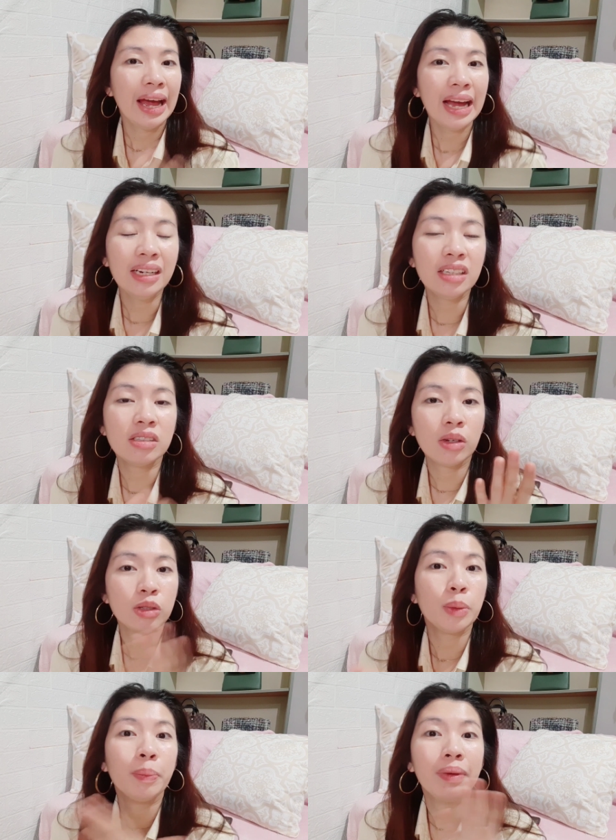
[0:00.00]
And it's
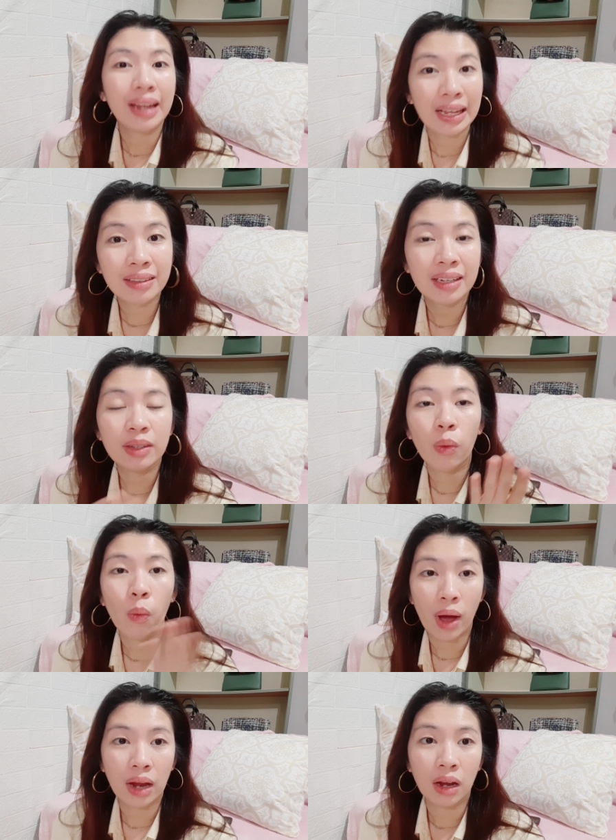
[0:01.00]
also blended
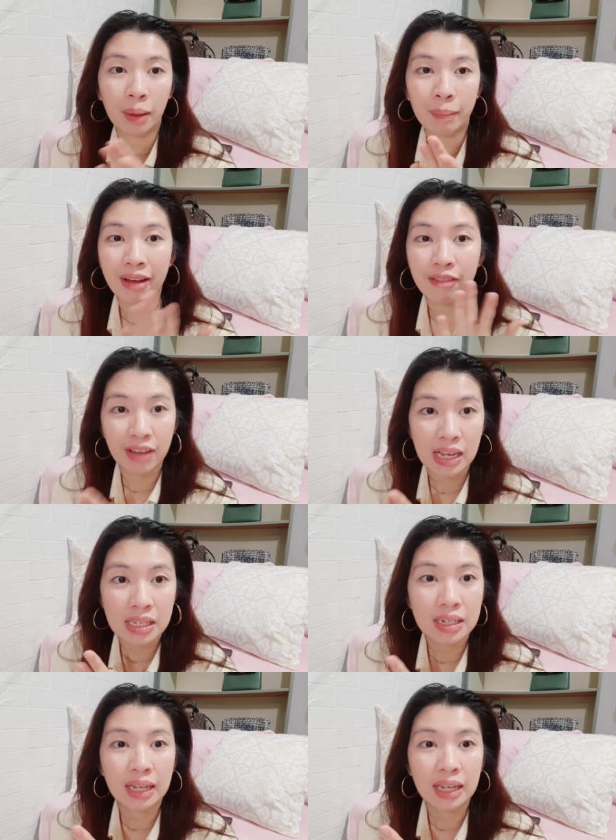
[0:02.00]
well on my face.